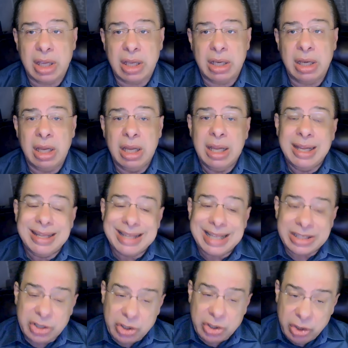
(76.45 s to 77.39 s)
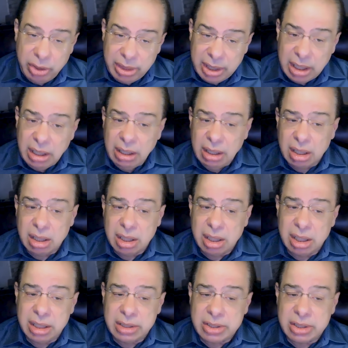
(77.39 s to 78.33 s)
And that's a good thing
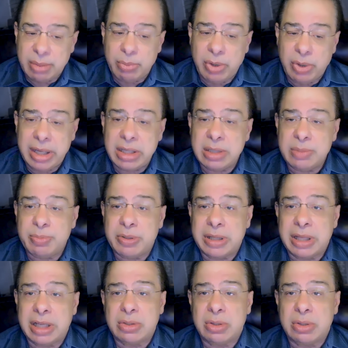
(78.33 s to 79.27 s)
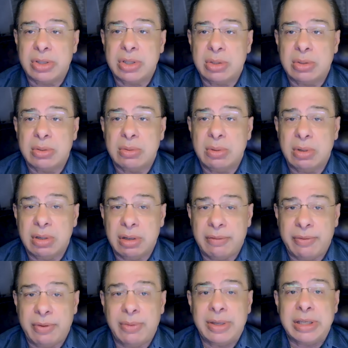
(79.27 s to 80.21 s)
in some ways, but that's also
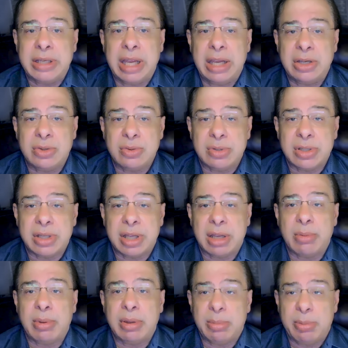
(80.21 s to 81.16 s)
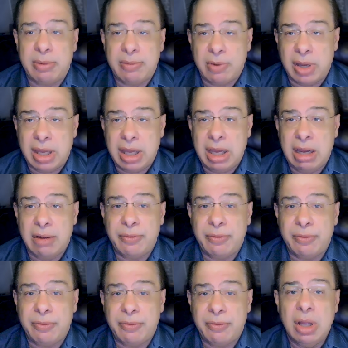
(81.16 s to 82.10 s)
a very dangerous thing. We have to be very
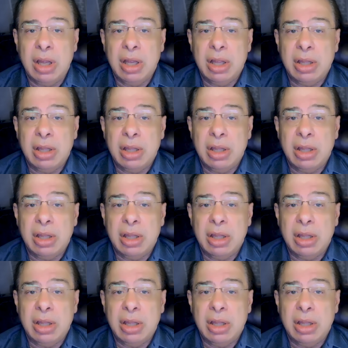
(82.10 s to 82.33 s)
careful.